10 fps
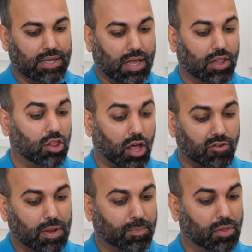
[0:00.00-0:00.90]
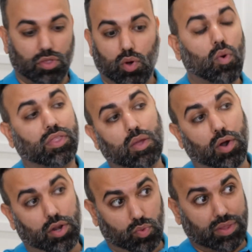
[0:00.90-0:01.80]
a lot of people know what they
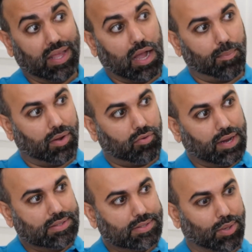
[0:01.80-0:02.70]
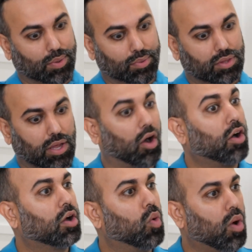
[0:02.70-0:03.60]
want to do when they come in, right? So there are
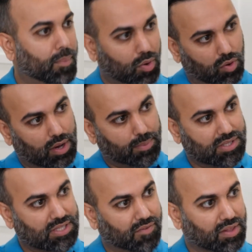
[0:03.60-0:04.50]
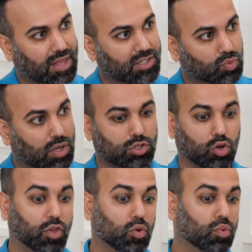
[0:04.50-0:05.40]
co-op programs and stuff like that as well. So
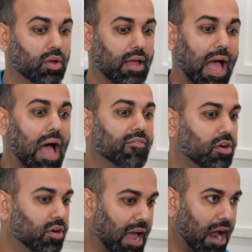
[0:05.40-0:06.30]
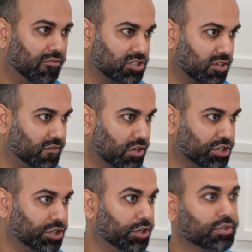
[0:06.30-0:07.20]
if you have a good average the
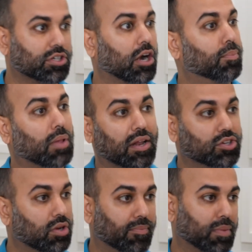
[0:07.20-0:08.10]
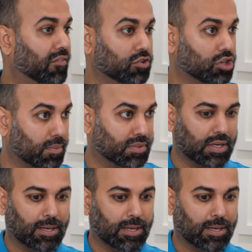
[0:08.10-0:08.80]
first year, you start to apply for jobs